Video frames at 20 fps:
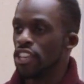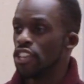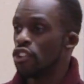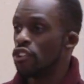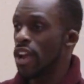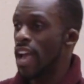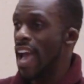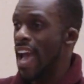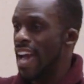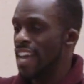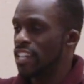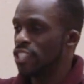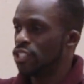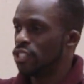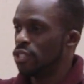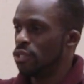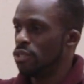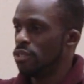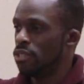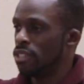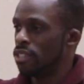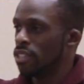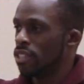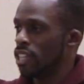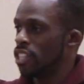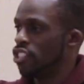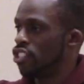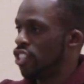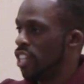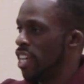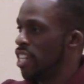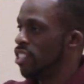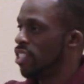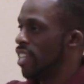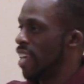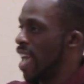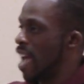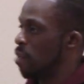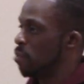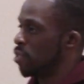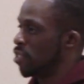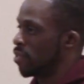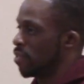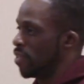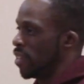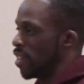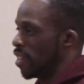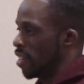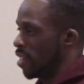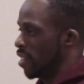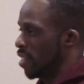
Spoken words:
your attitude can change the atmosphere.